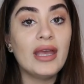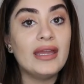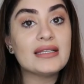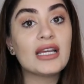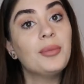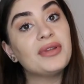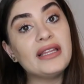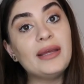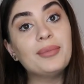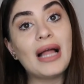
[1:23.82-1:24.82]
It is
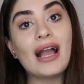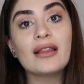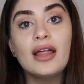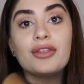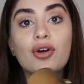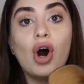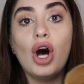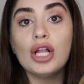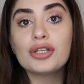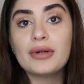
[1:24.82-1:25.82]
completely black leather
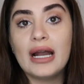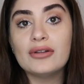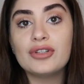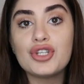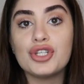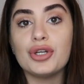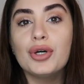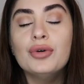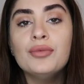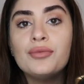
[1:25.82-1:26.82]
all around the
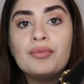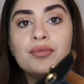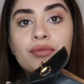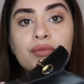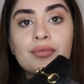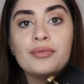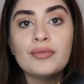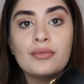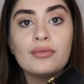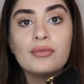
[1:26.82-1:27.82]
shoe.
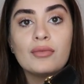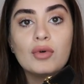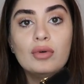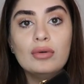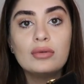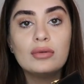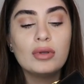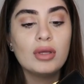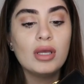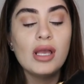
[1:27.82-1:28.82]
Ooh.
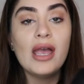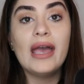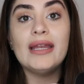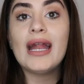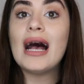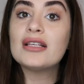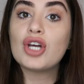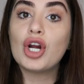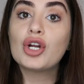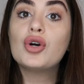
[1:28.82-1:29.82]
And it has
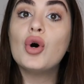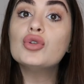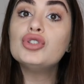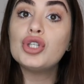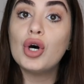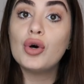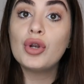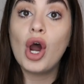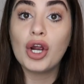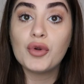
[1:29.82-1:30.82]
our gold
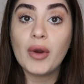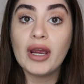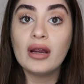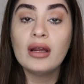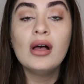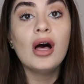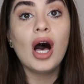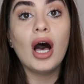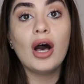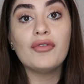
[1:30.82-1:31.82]
tone hardware
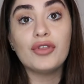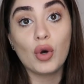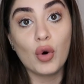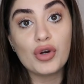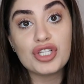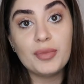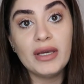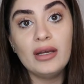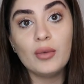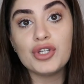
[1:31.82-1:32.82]
of the horse
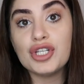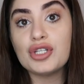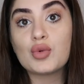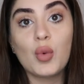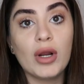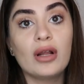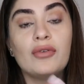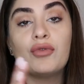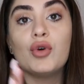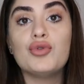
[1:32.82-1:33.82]
bit, which is one
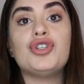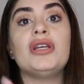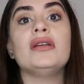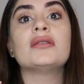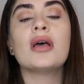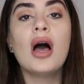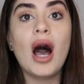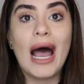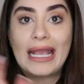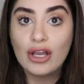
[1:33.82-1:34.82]
of Gucci's
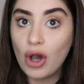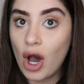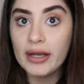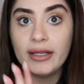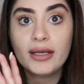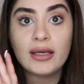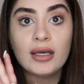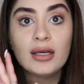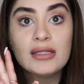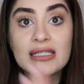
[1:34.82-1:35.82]
iconic
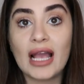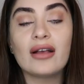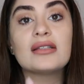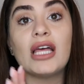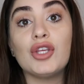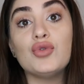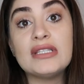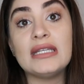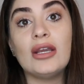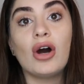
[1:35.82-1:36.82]
styles that you
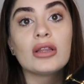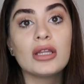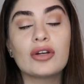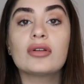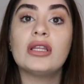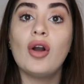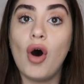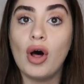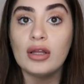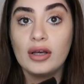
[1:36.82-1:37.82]
see on literally
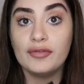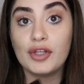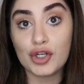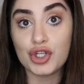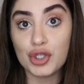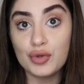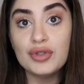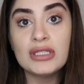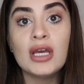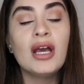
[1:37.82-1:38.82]
all of their
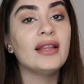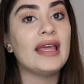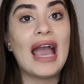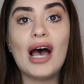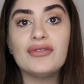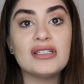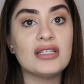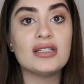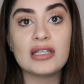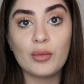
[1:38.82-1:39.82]
shoes. They have
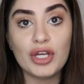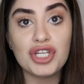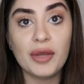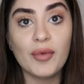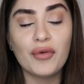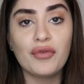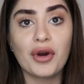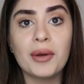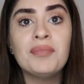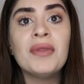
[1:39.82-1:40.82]
this in some way, shape, or
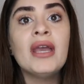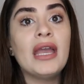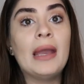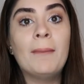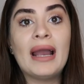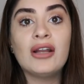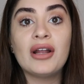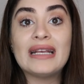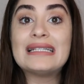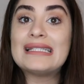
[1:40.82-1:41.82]
form. It might
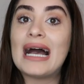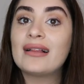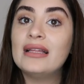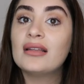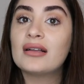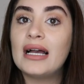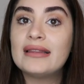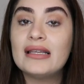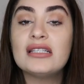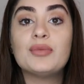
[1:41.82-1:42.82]
not exactly look
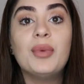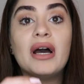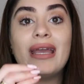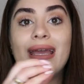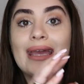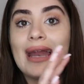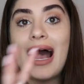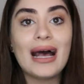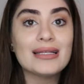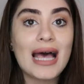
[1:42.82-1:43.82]
like this, but it
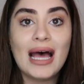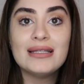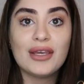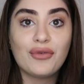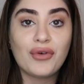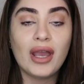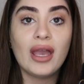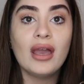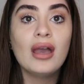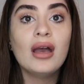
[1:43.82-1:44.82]
has had
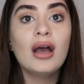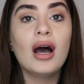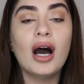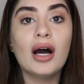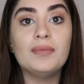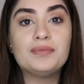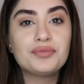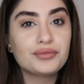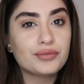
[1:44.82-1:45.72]
different um,